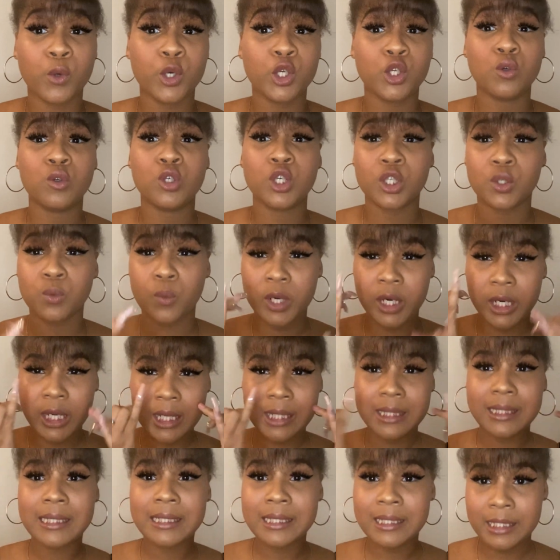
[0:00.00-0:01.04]
you just want to
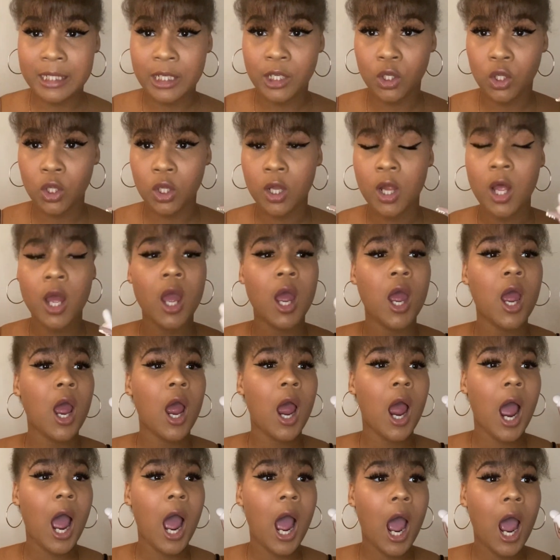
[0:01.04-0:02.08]
conceal,
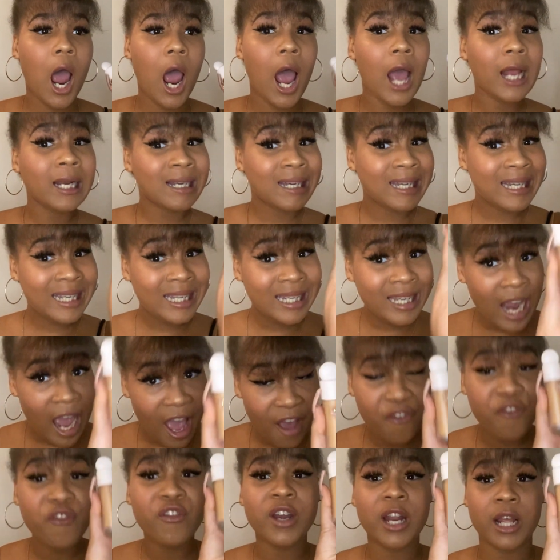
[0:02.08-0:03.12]

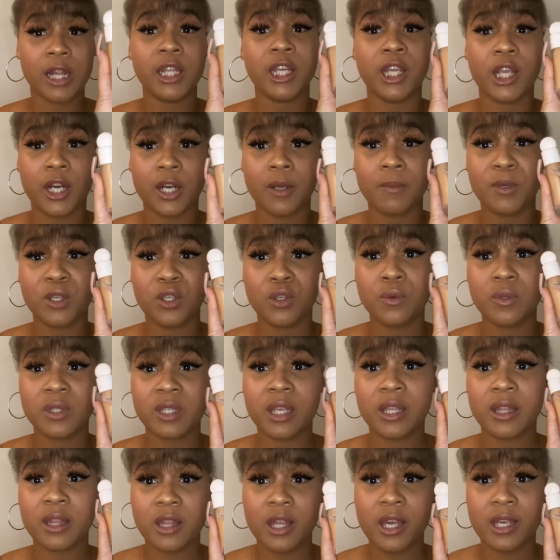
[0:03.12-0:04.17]
definitely going to be
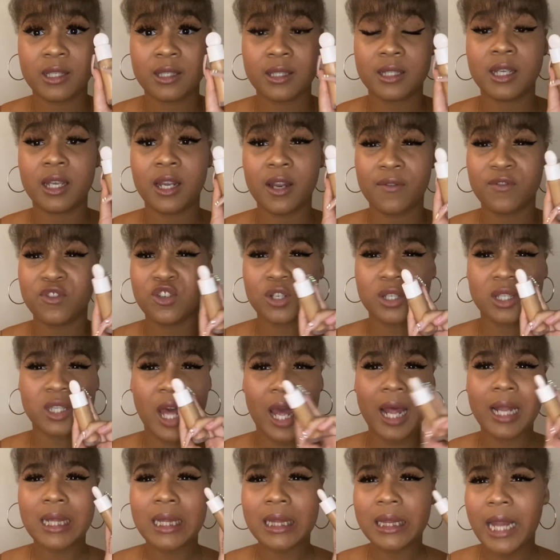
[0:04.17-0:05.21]
using this to give just
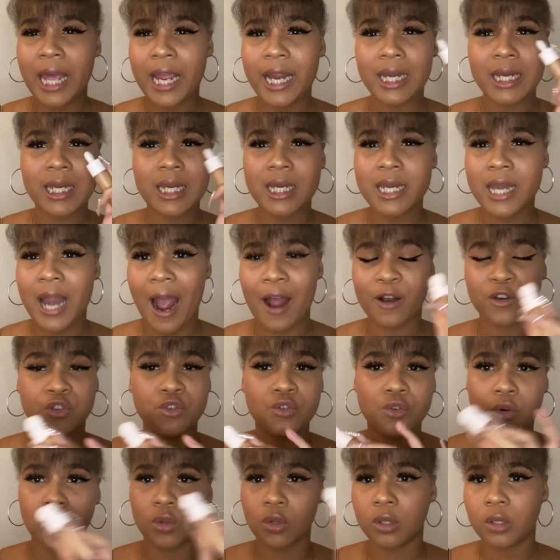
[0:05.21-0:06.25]
that light,
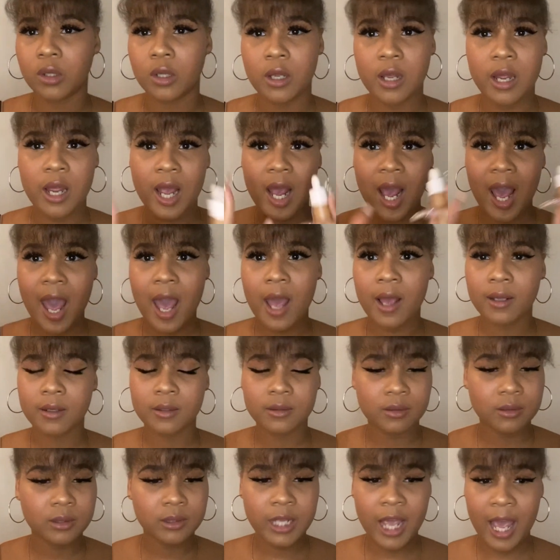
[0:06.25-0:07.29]

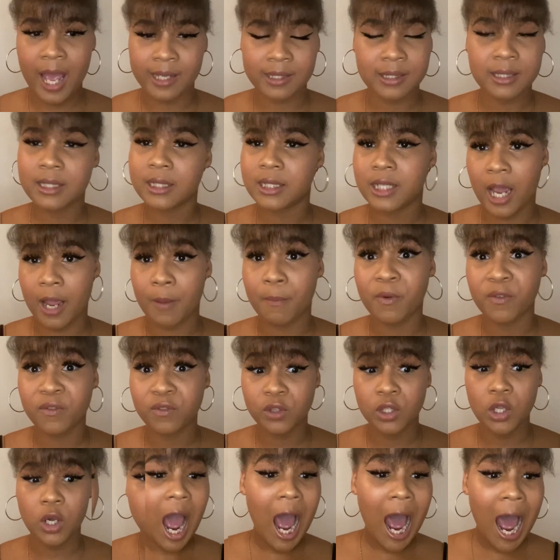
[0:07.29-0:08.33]
natural-esque type of
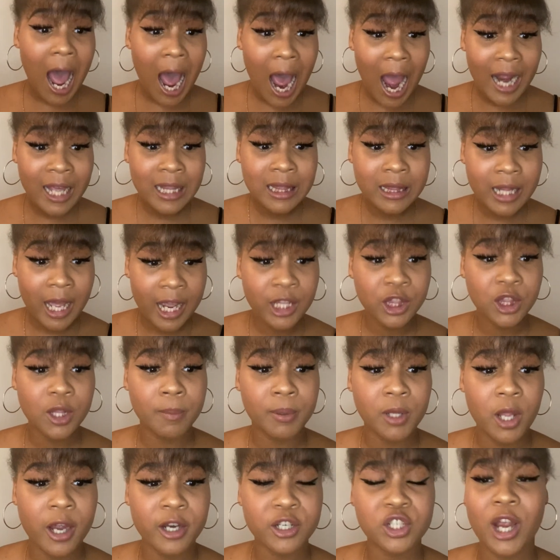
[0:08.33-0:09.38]
look. I like the
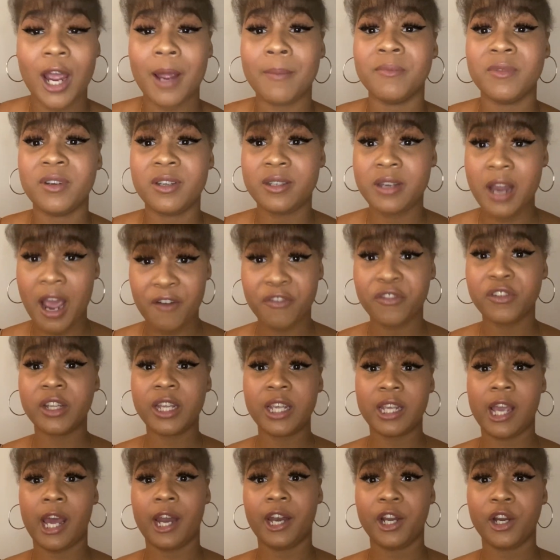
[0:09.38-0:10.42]
blush. I'm definitely
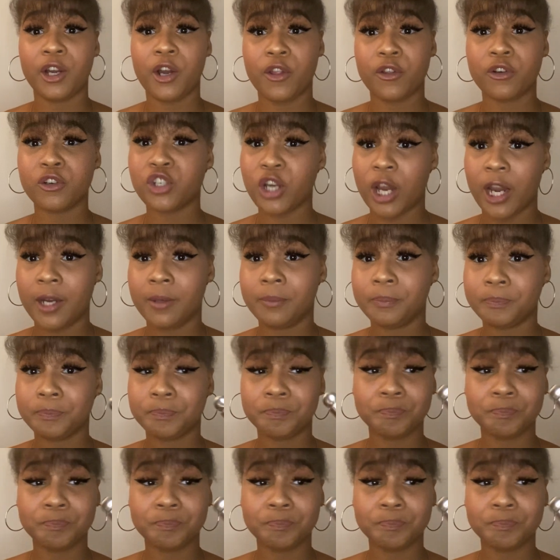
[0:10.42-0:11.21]
getting another shade.